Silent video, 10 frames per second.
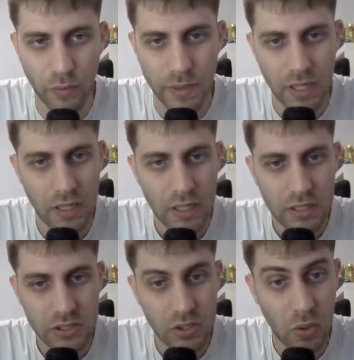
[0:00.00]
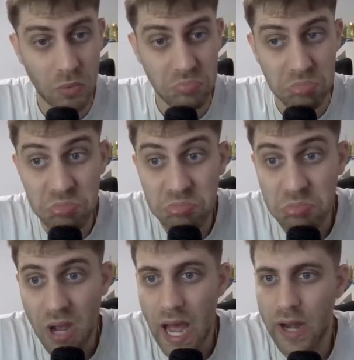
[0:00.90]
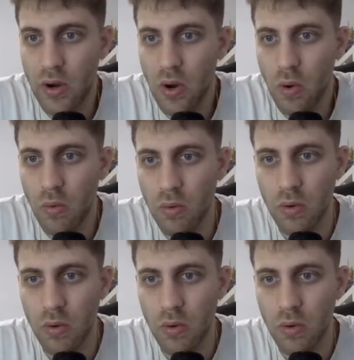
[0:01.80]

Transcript: me. So, I don't know.